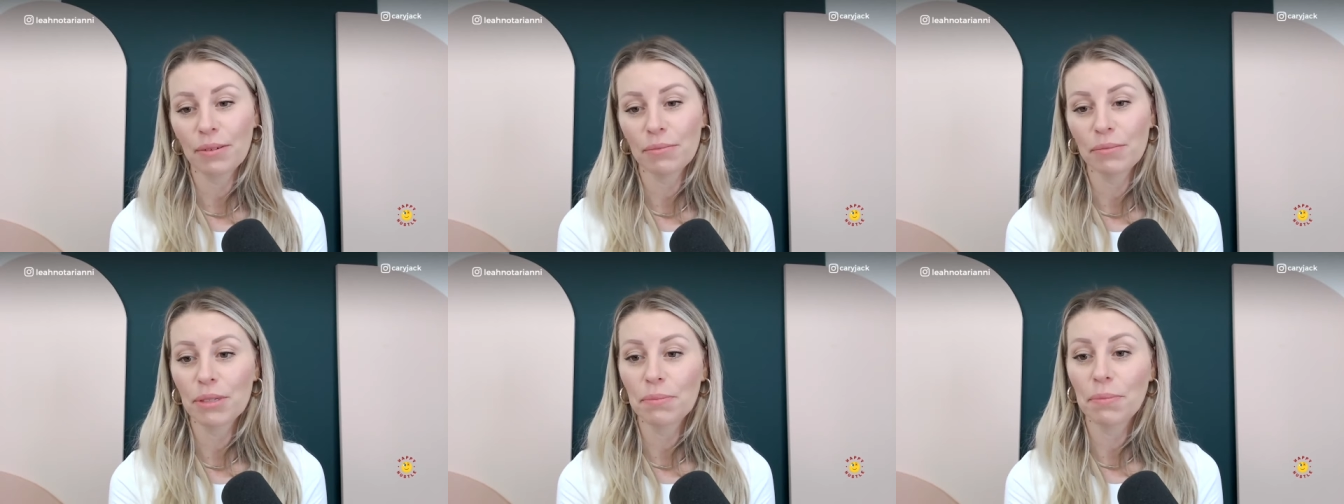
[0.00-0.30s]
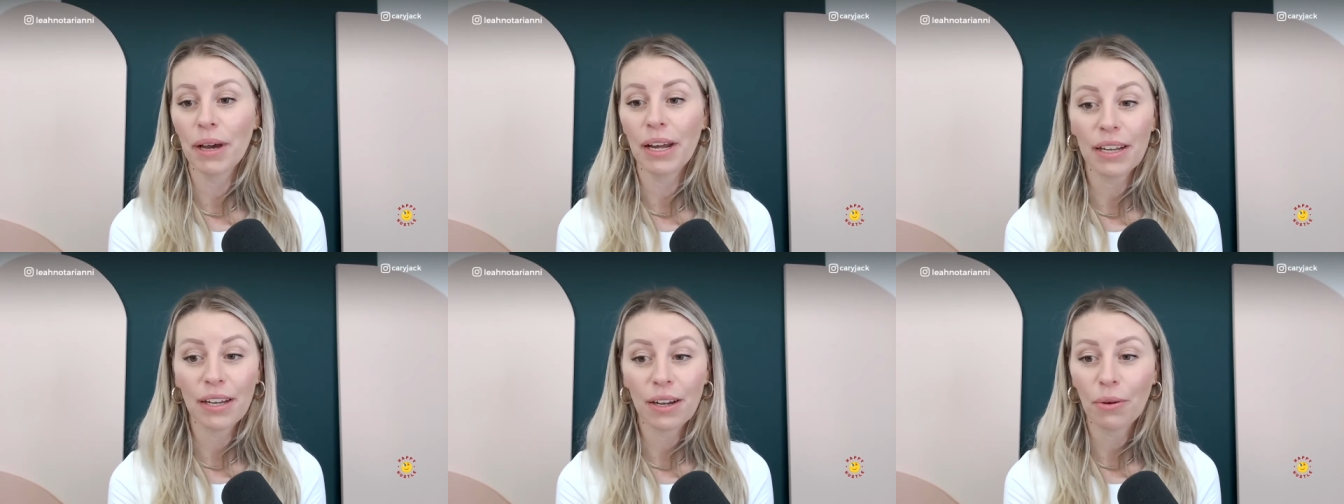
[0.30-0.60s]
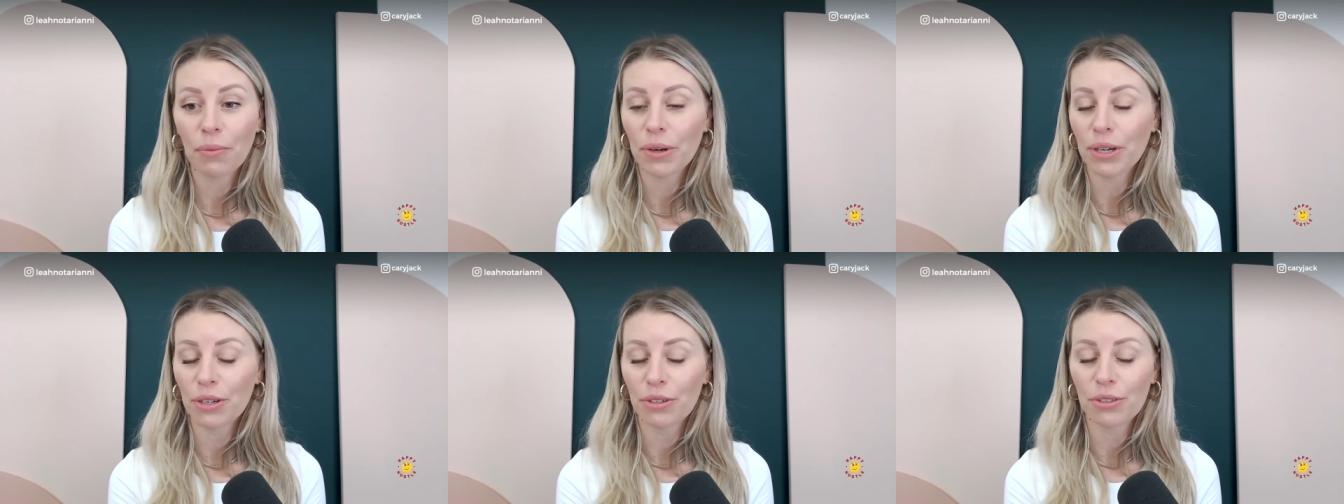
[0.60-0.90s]
um, depending
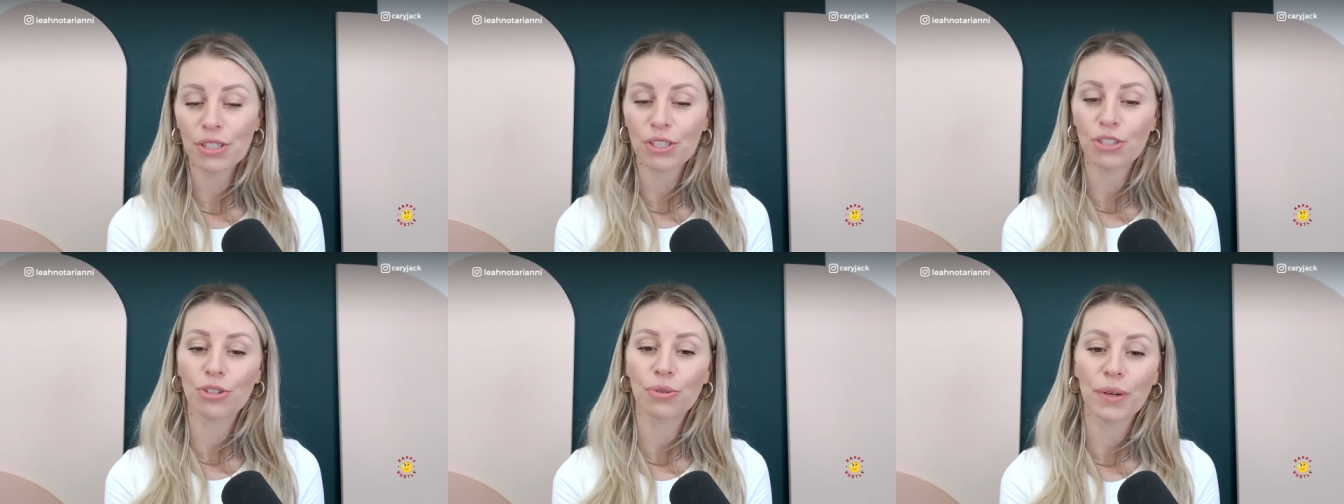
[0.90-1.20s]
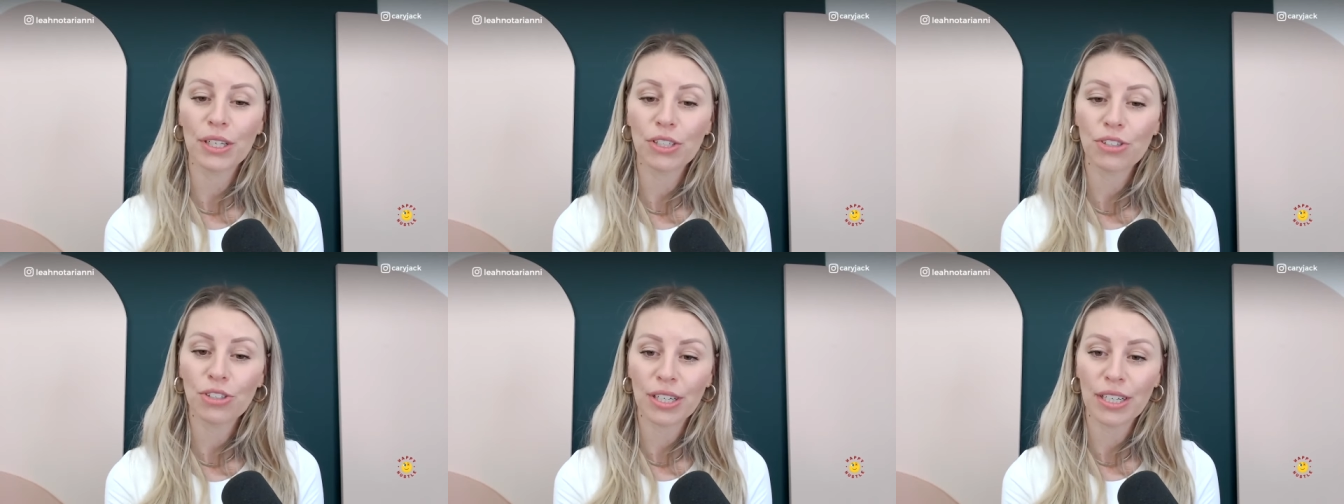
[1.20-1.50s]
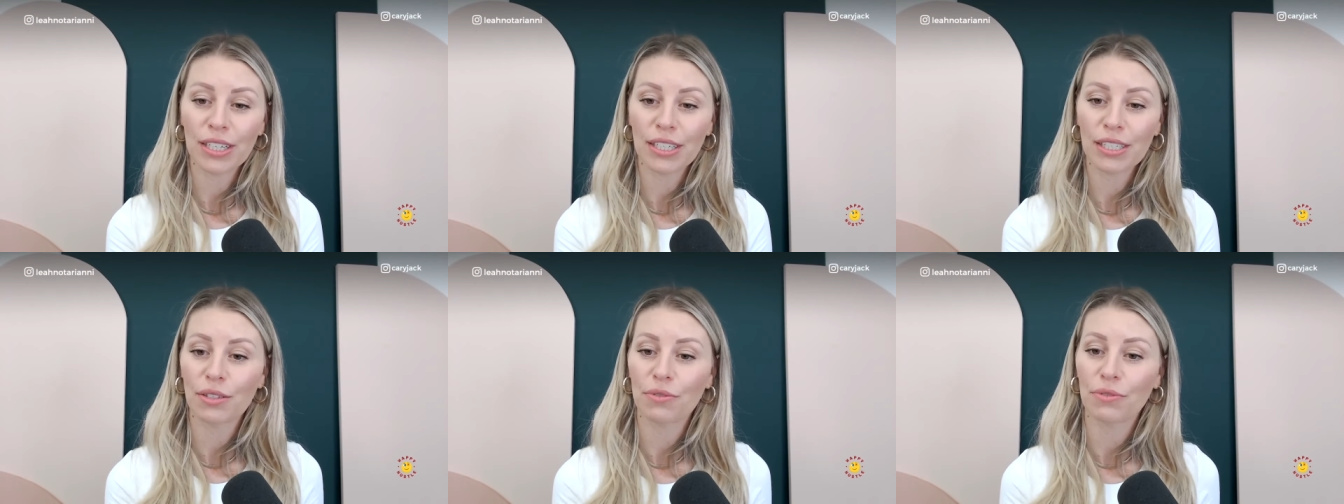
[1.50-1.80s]
on what your
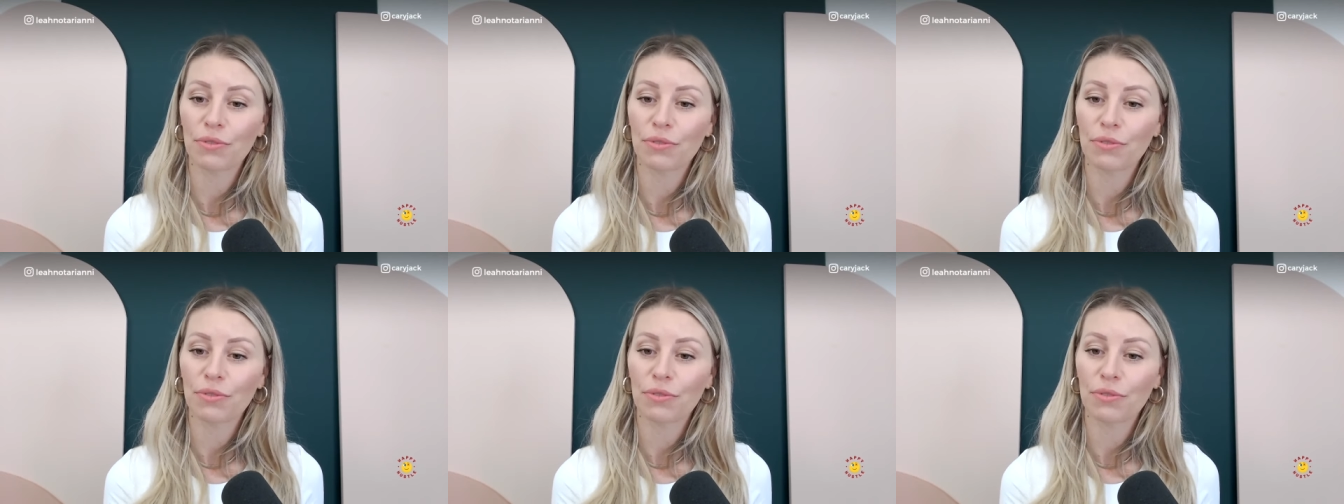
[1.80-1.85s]
situation is.